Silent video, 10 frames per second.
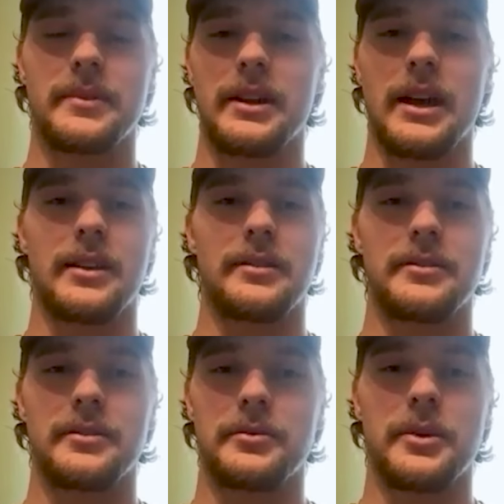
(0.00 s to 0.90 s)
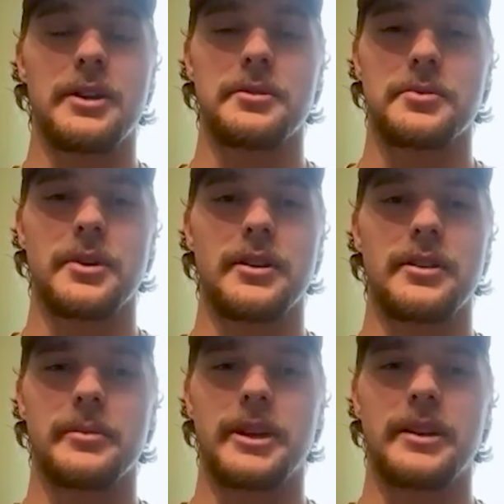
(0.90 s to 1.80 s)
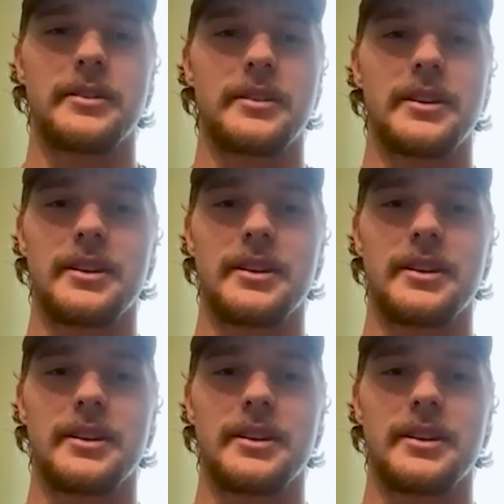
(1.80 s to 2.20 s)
got what he was worth. I mean, yeah.